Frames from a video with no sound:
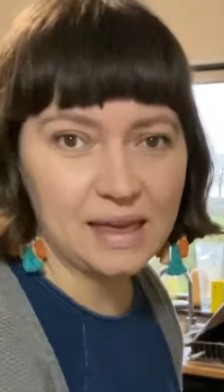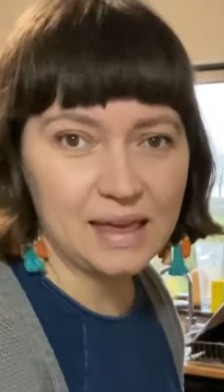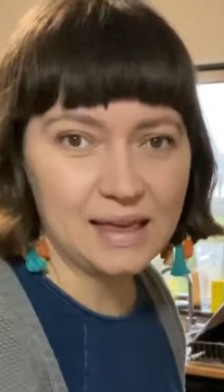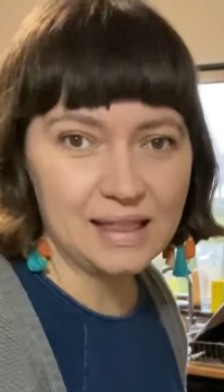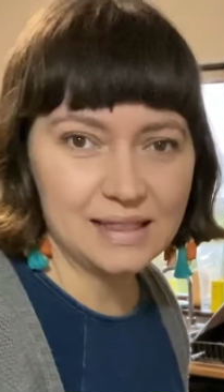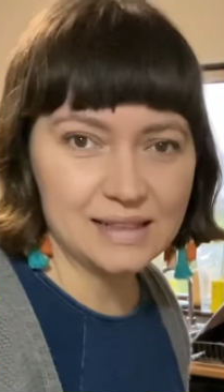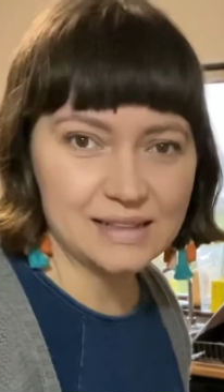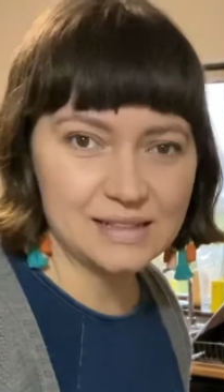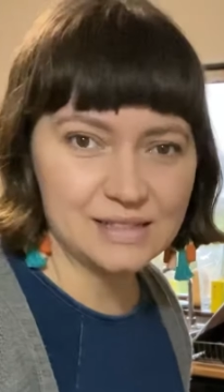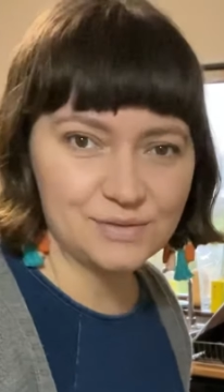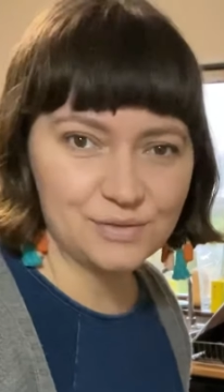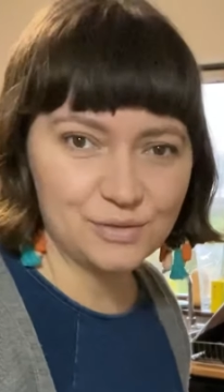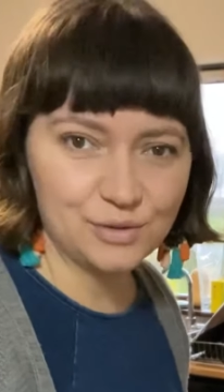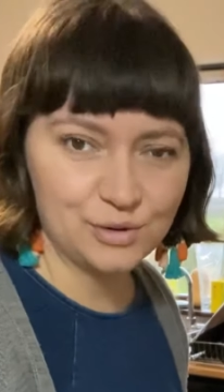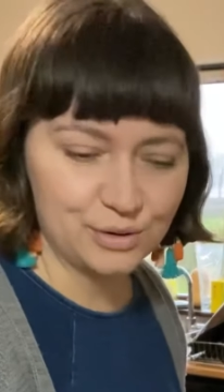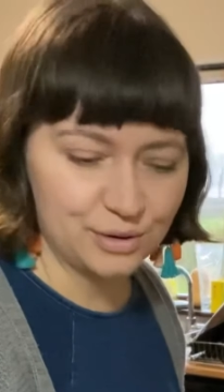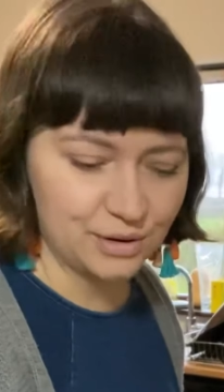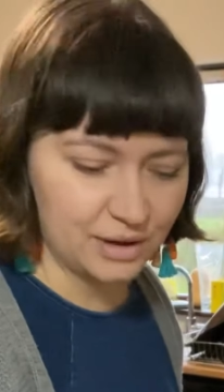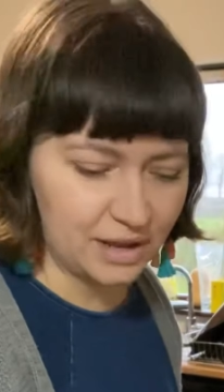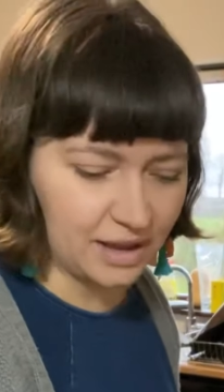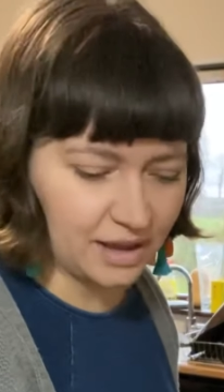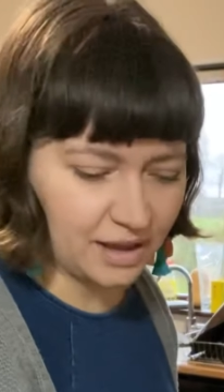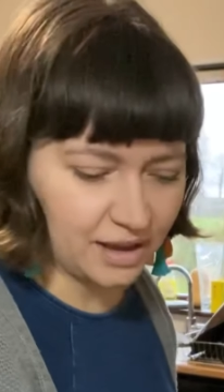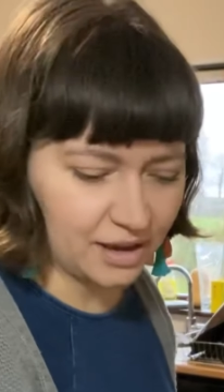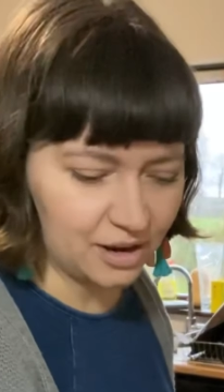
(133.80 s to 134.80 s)
this for
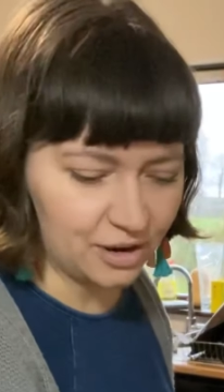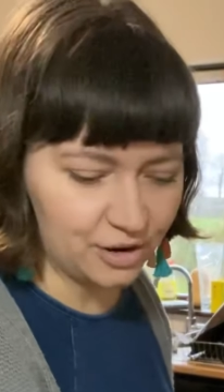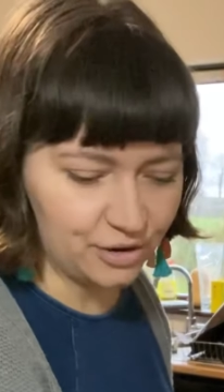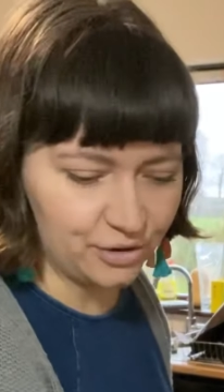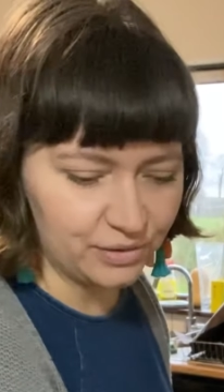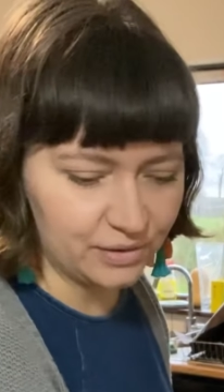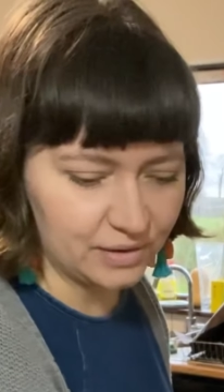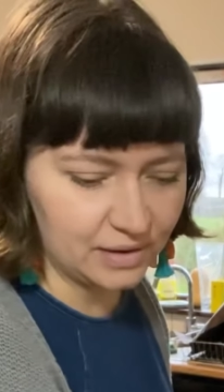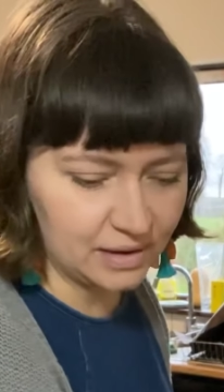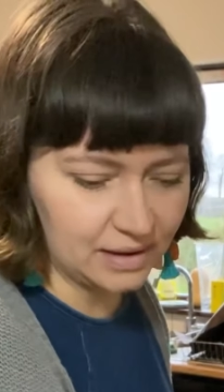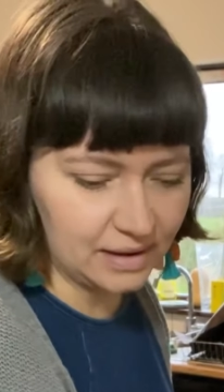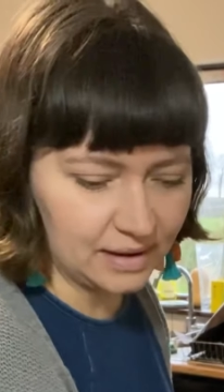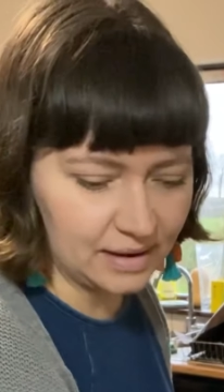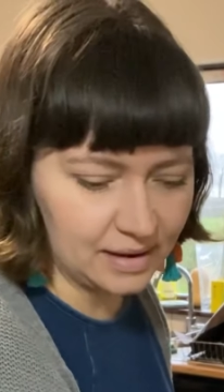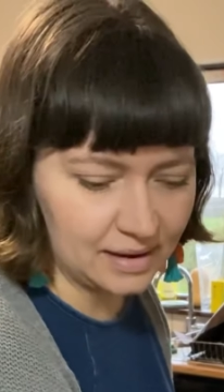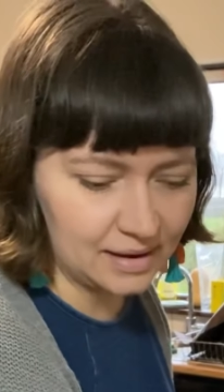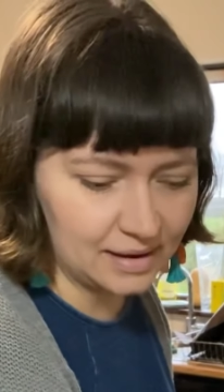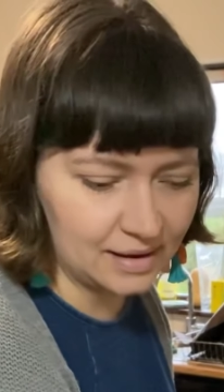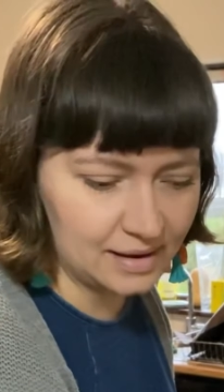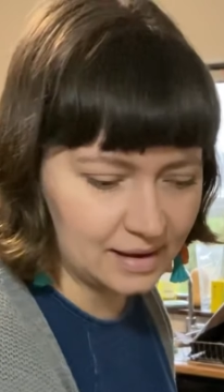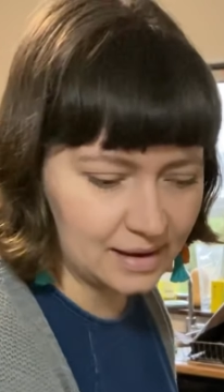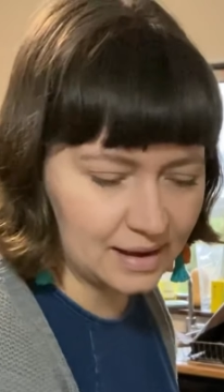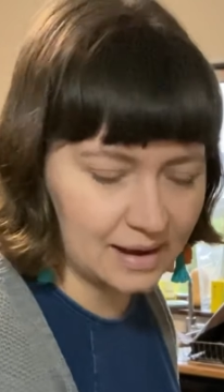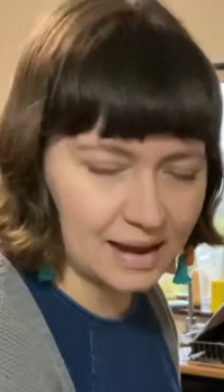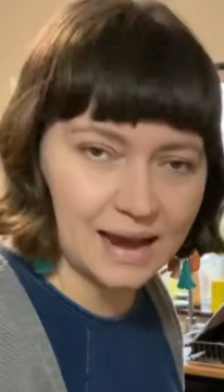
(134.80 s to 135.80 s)
a gluten
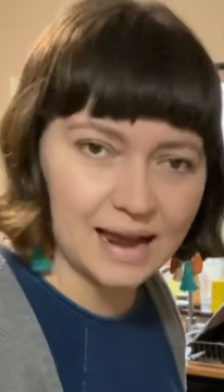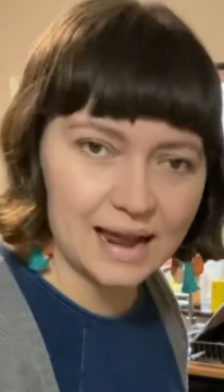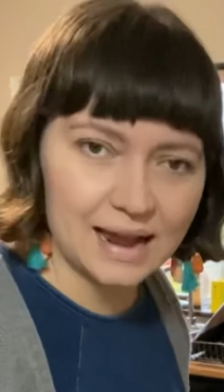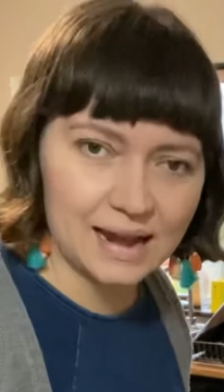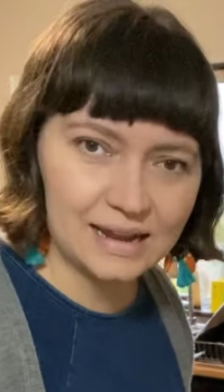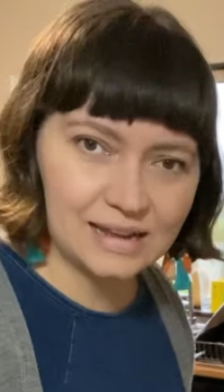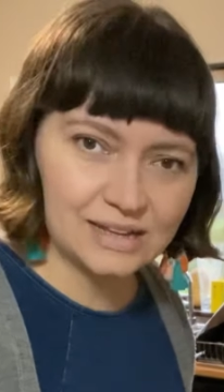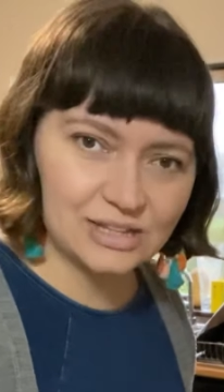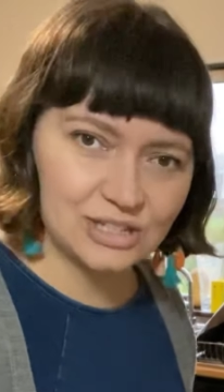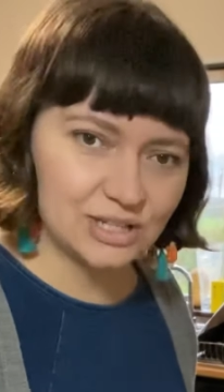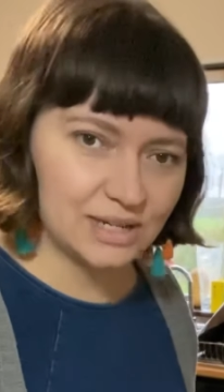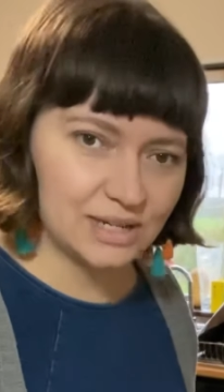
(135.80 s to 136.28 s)
allergy